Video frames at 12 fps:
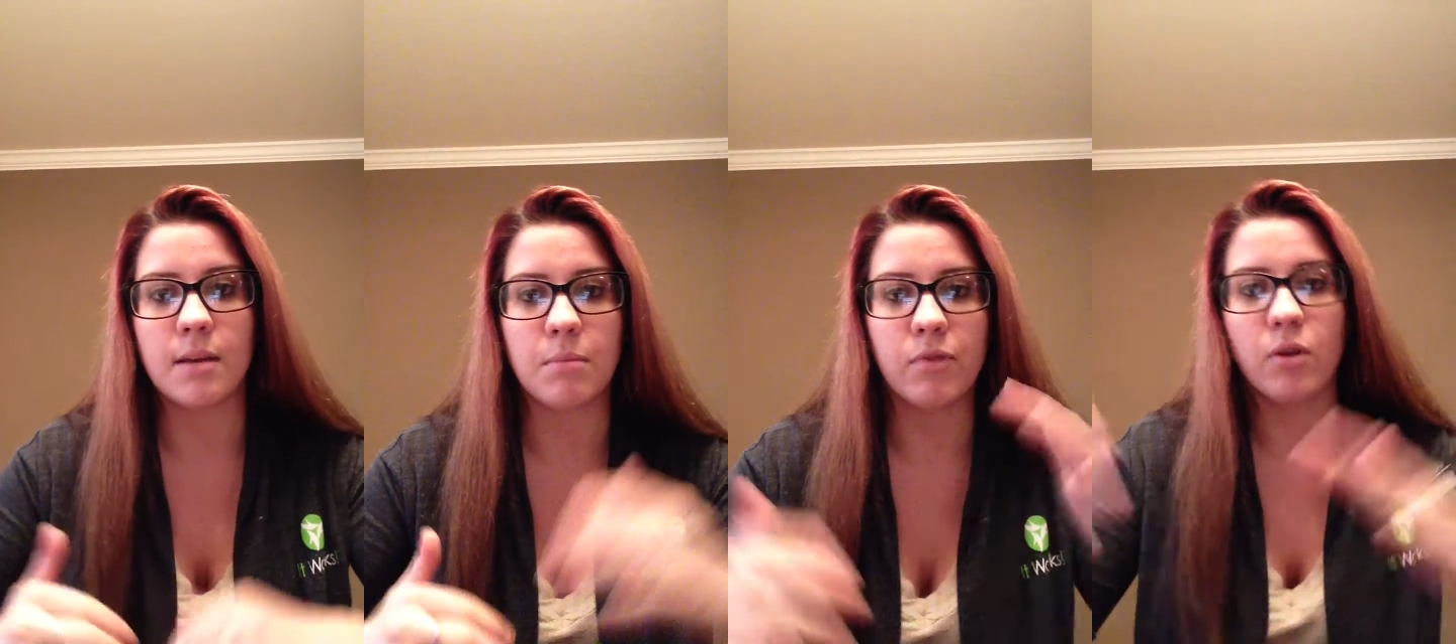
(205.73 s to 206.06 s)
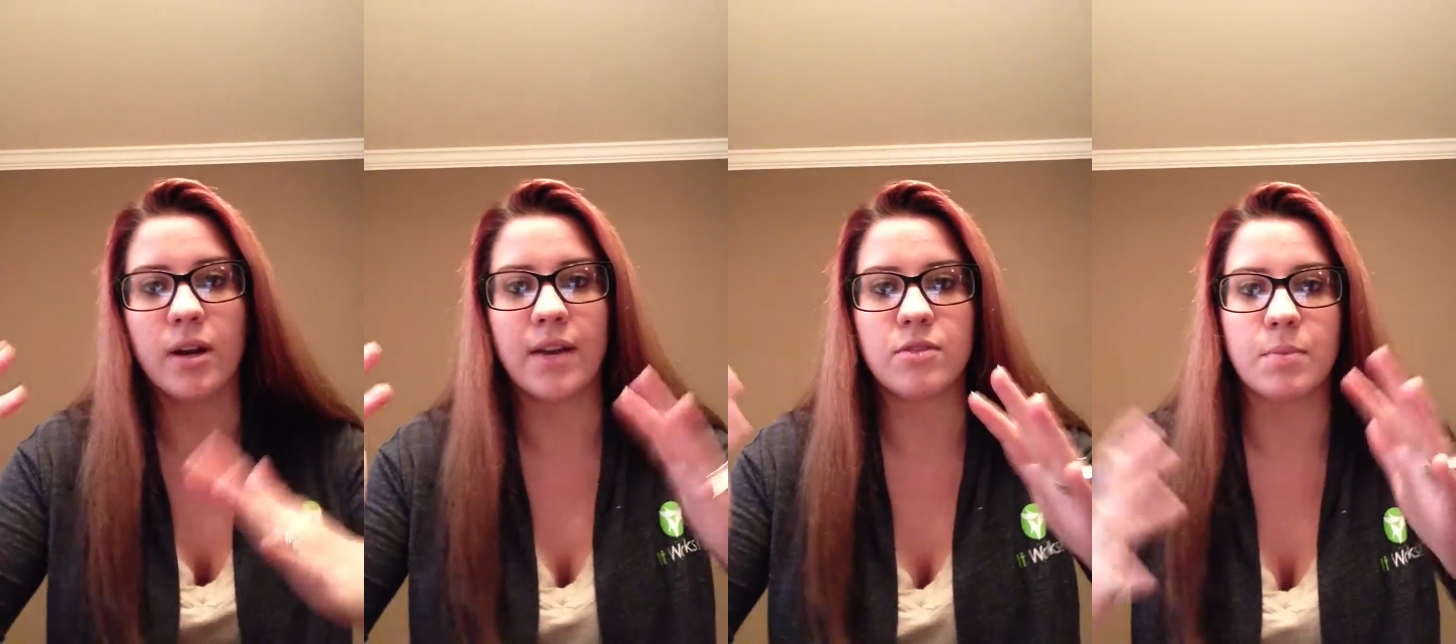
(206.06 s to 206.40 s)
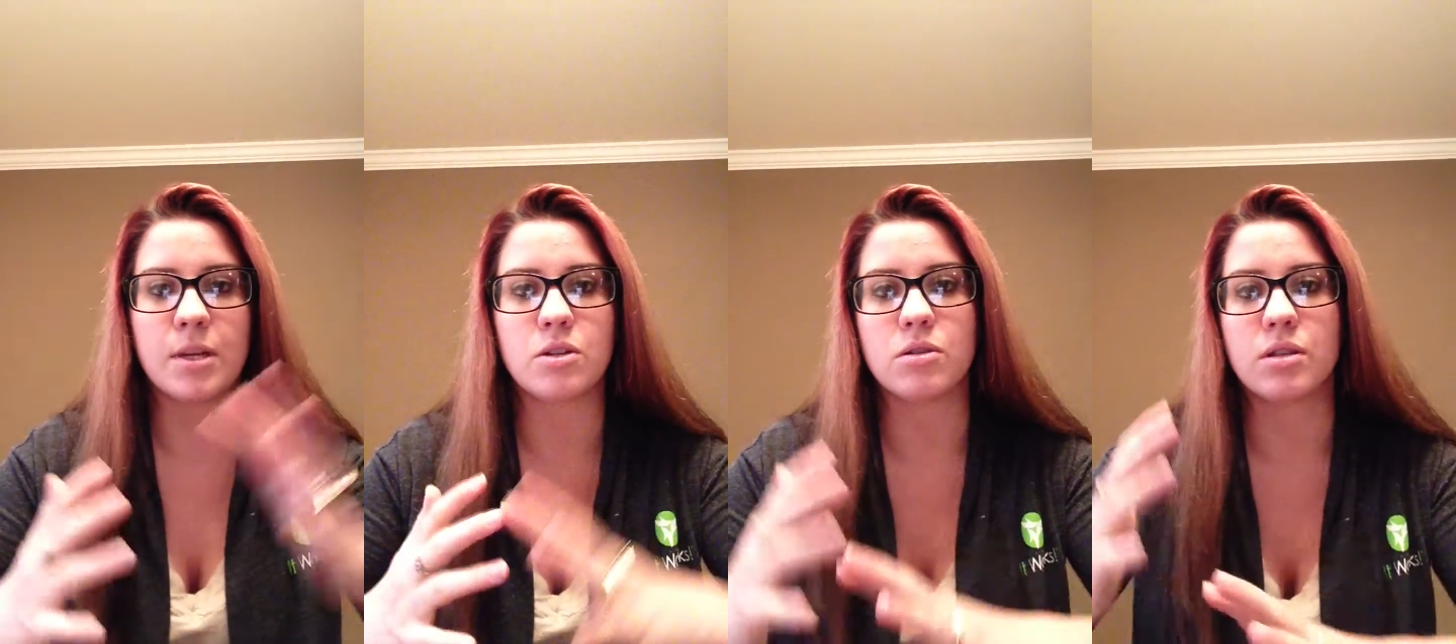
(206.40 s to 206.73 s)
and before and after
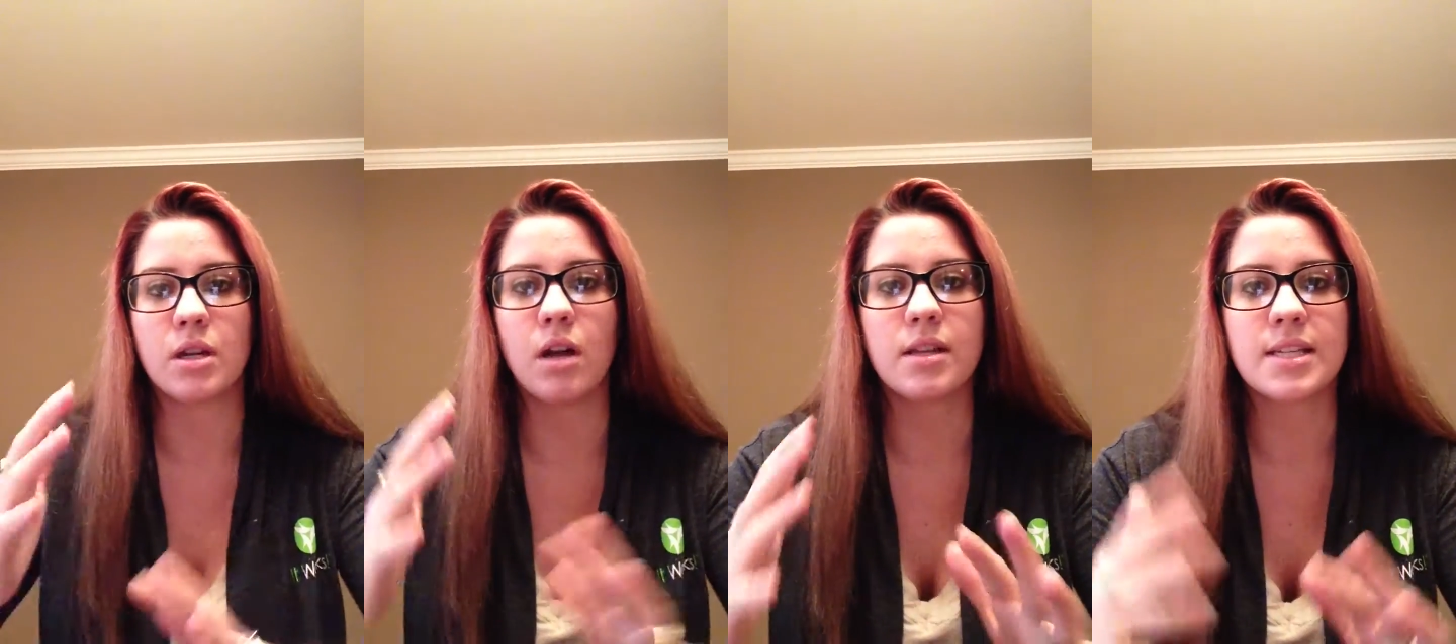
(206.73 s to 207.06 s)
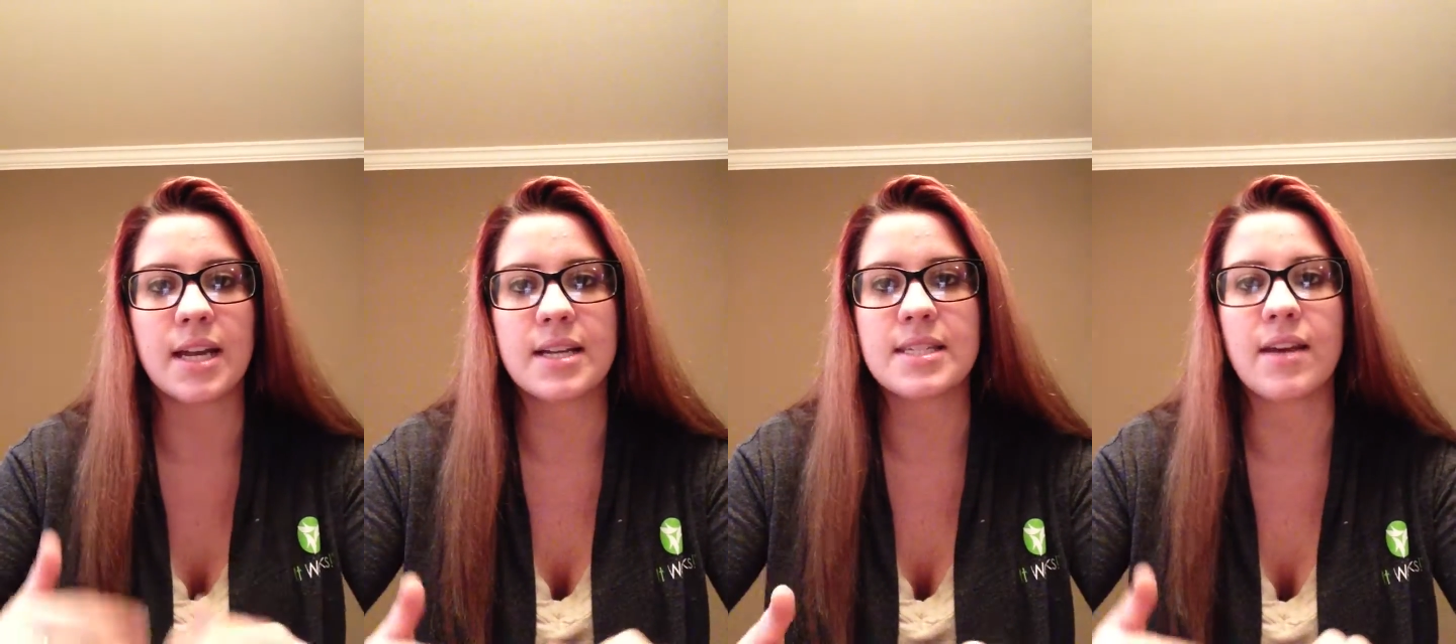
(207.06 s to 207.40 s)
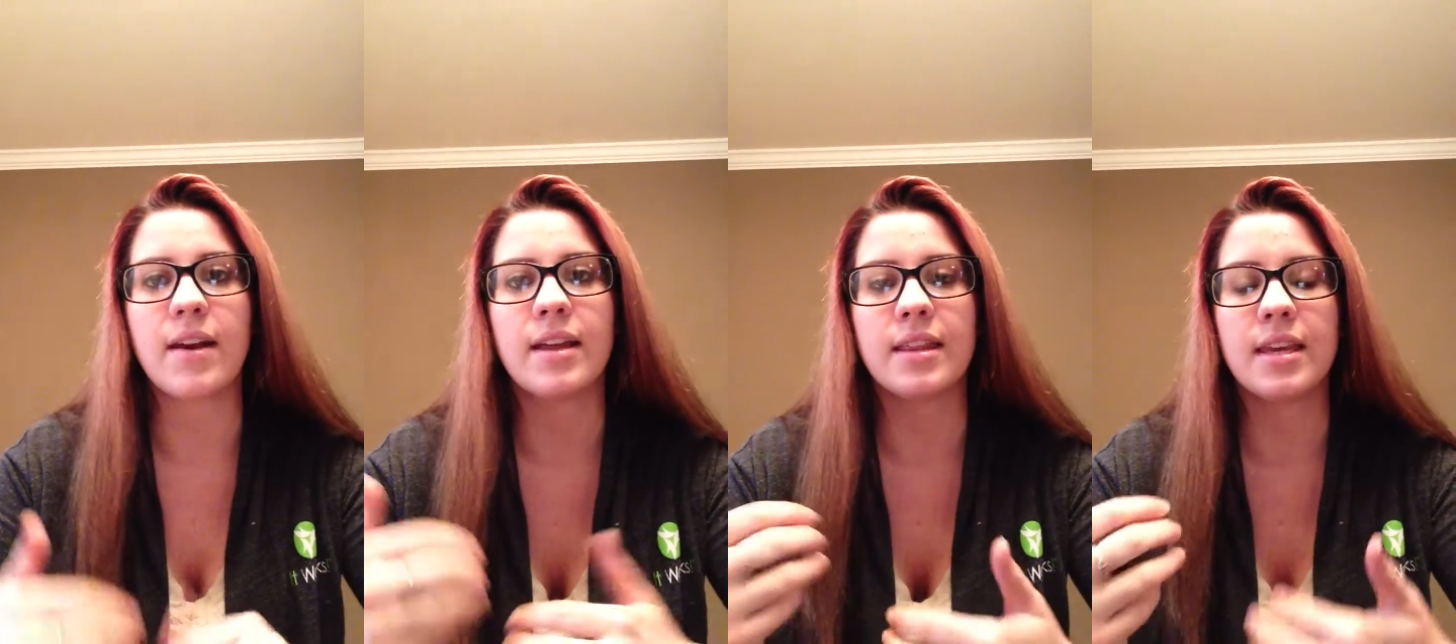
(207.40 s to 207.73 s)
pictures and all this kind of stuff.